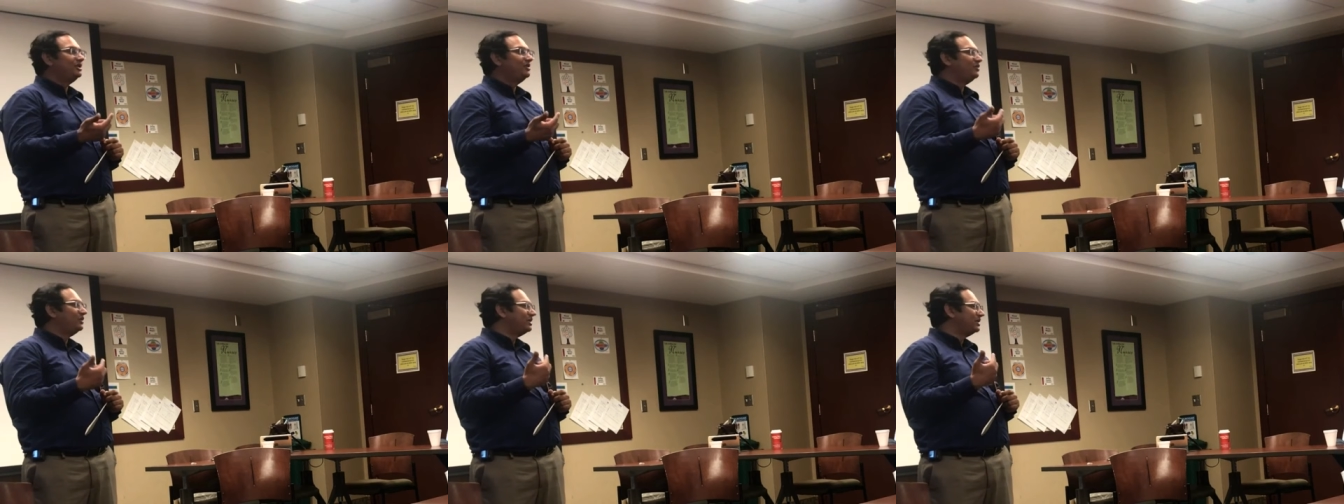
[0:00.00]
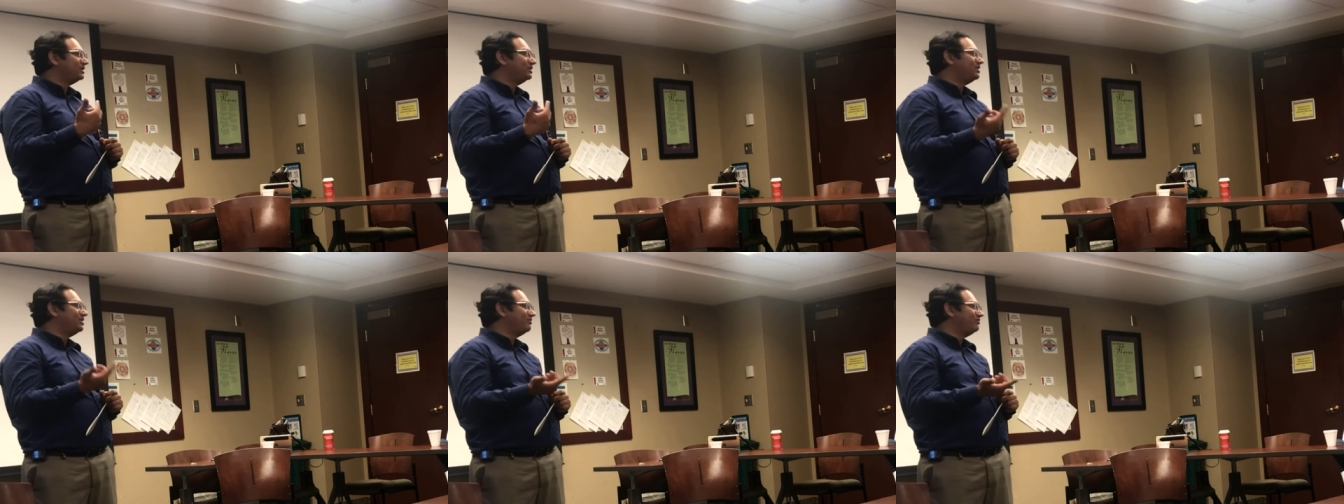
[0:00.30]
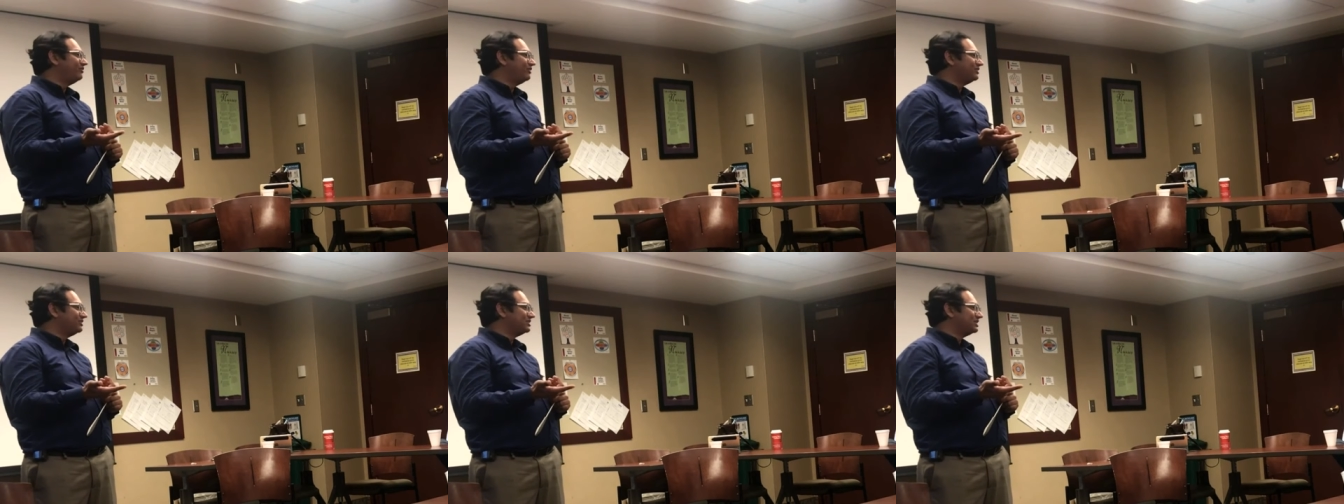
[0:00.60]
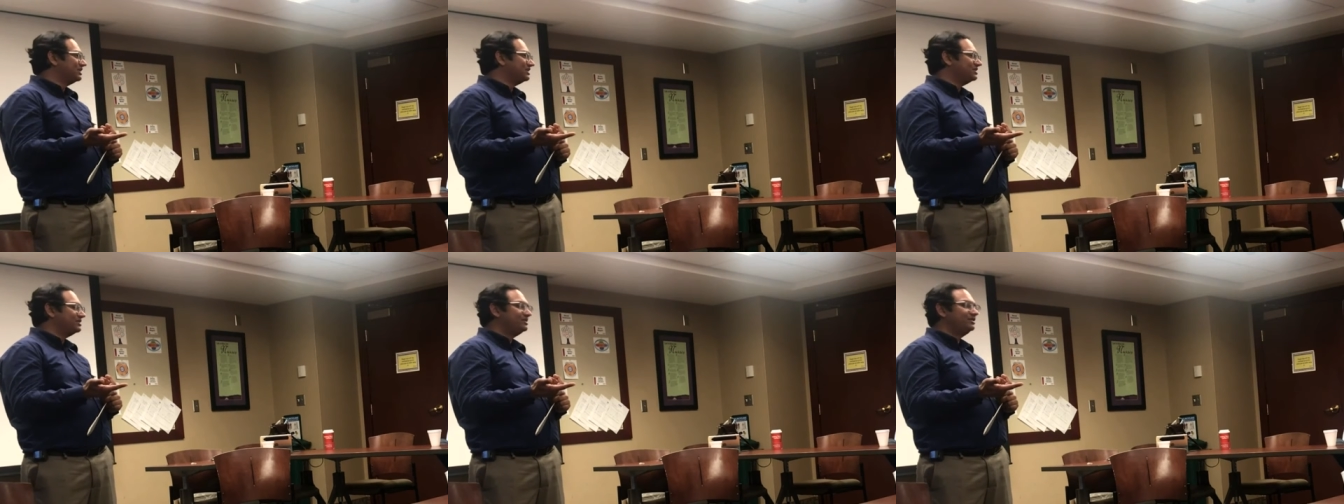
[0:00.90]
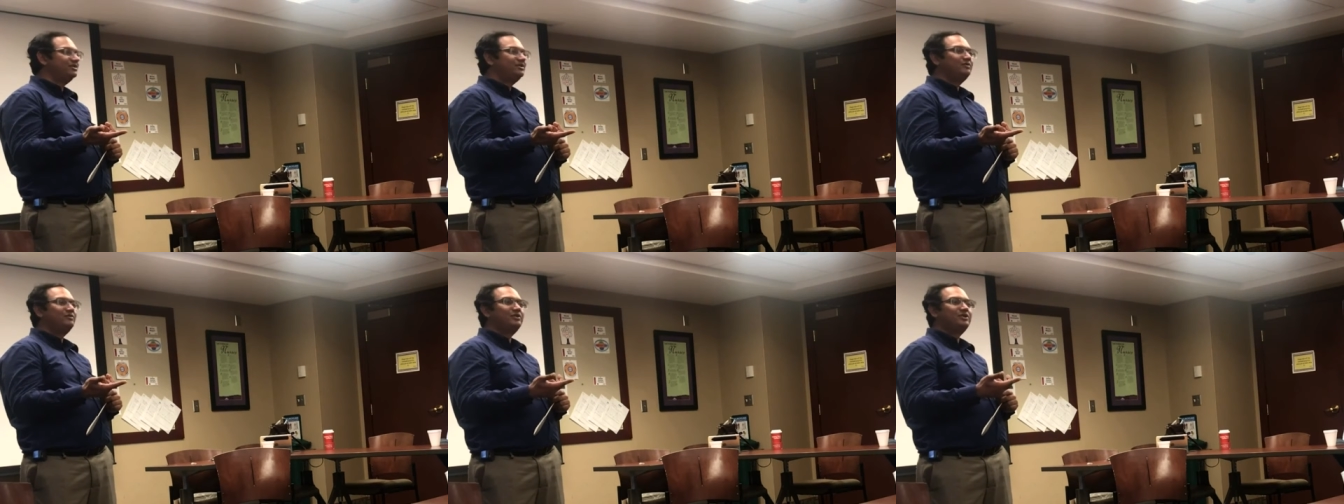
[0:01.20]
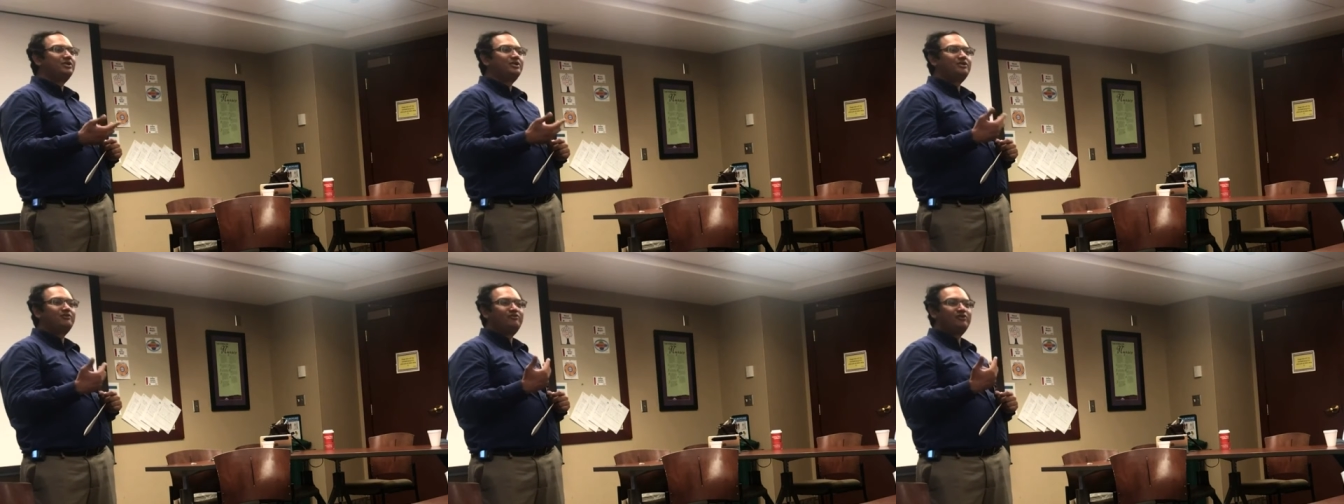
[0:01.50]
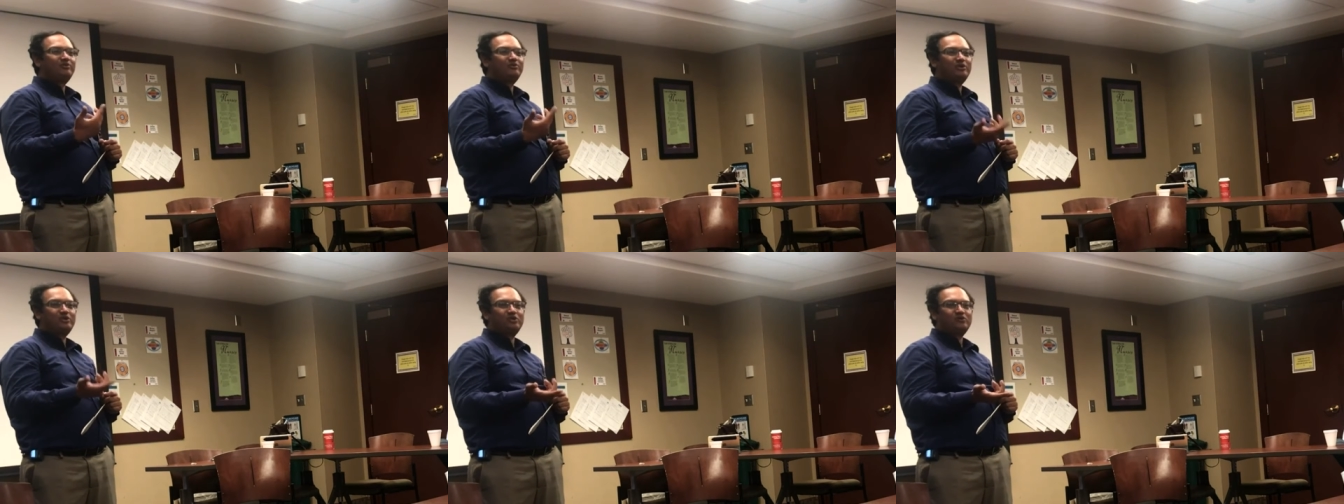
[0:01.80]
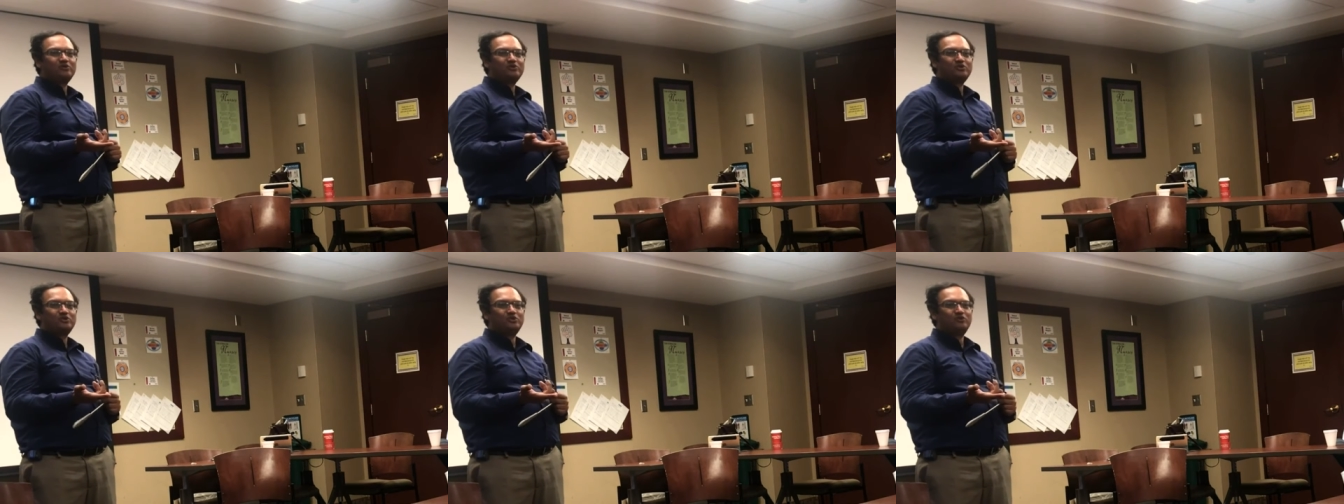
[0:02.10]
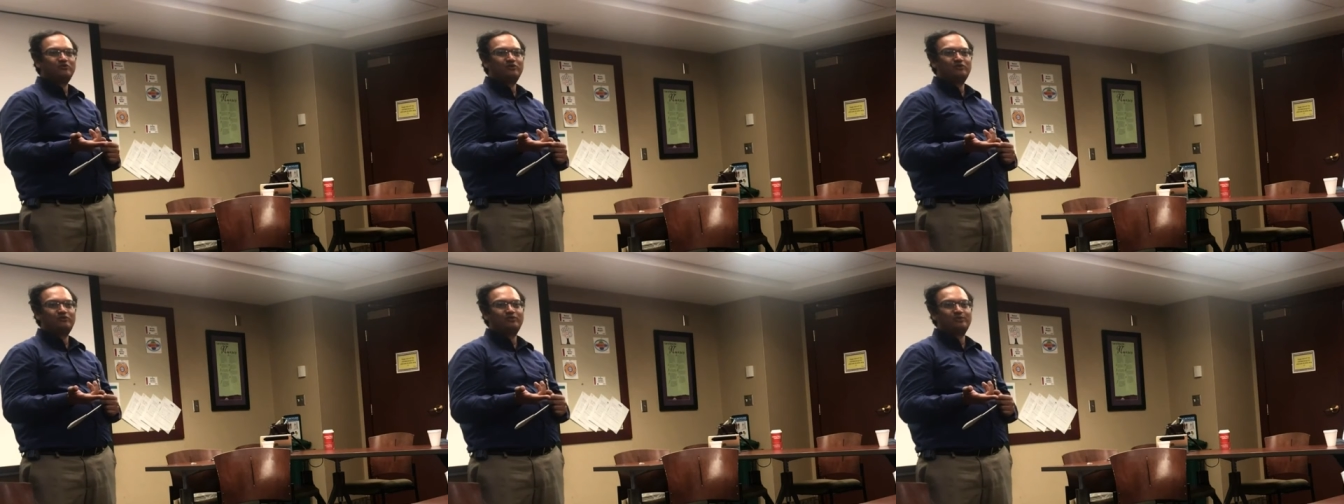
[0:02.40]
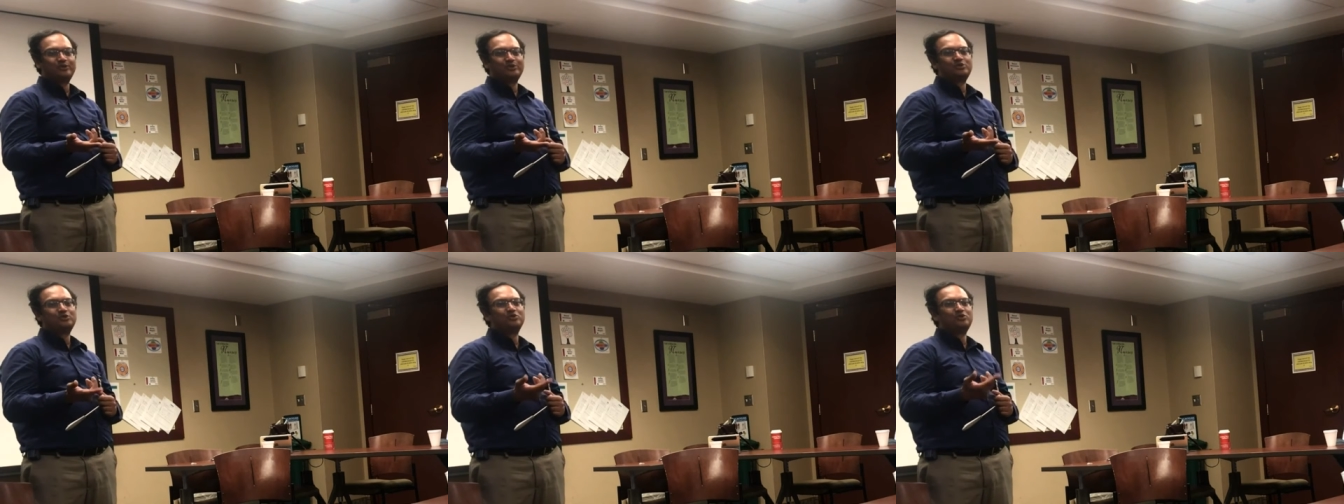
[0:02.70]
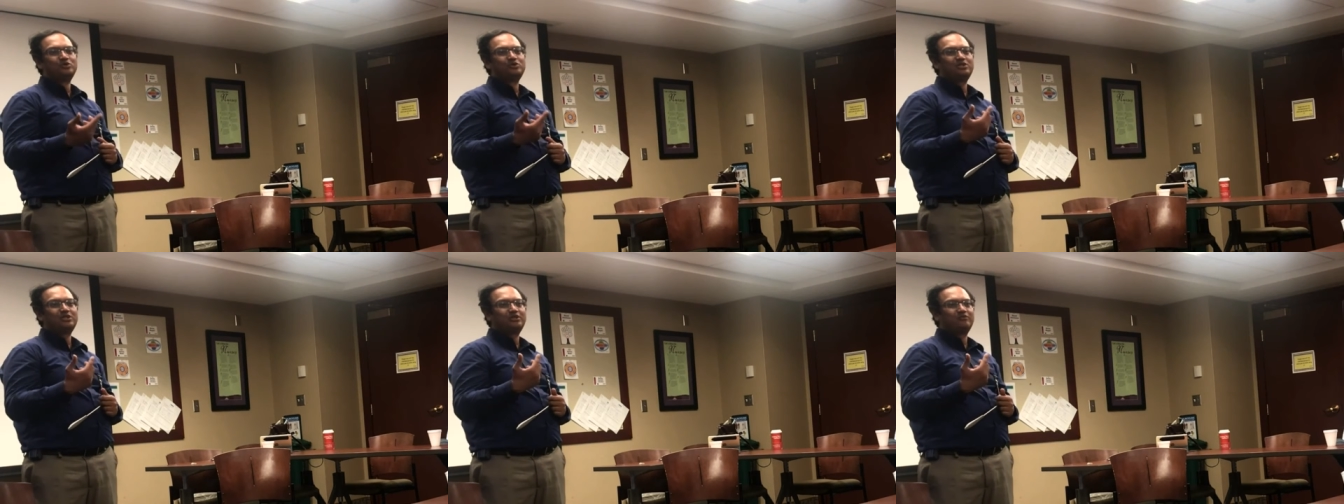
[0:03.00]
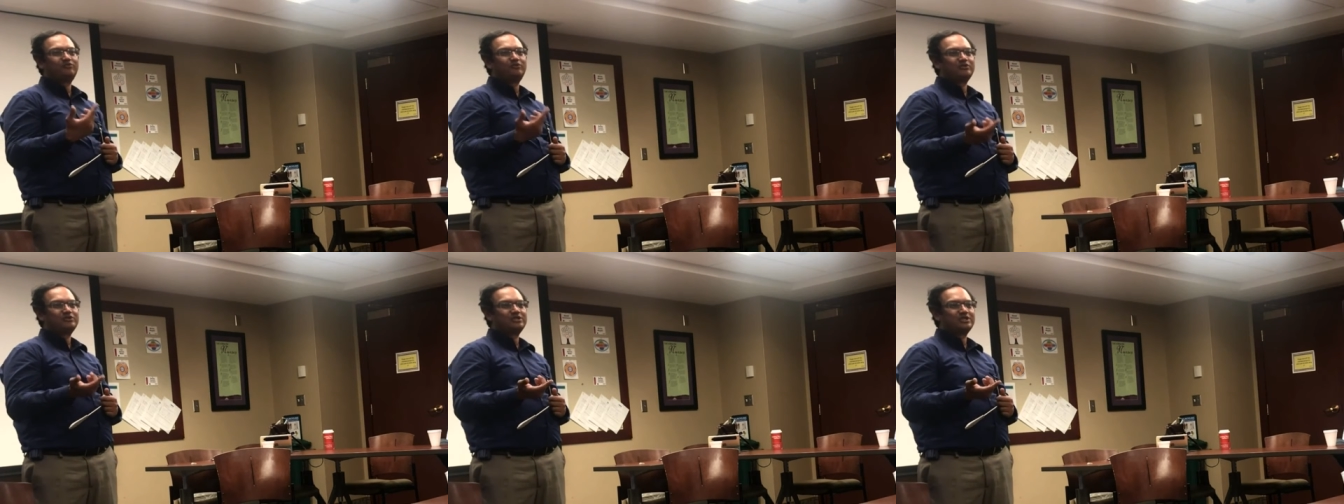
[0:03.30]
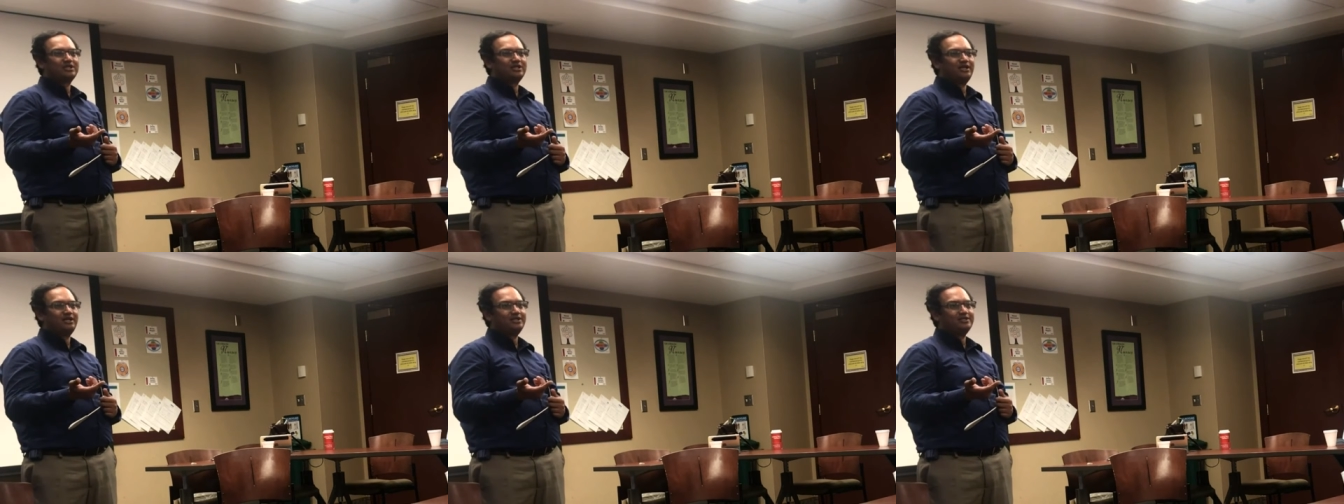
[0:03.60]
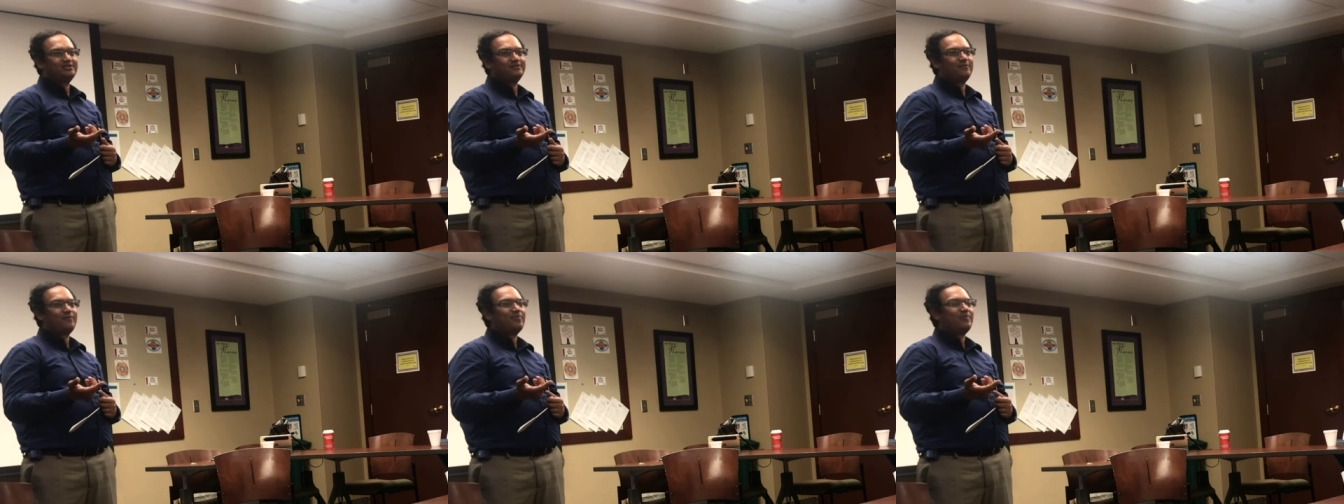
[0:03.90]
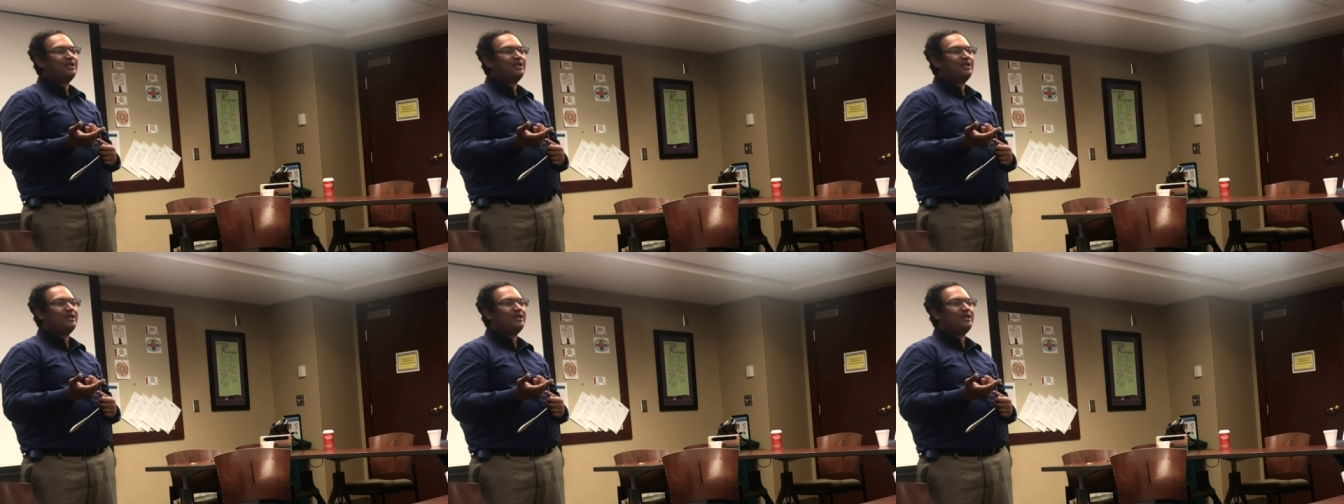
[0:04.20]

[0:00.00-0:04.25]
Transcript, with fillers: What are the differences? What are the different maneuvers to do with pursuits and for saccades?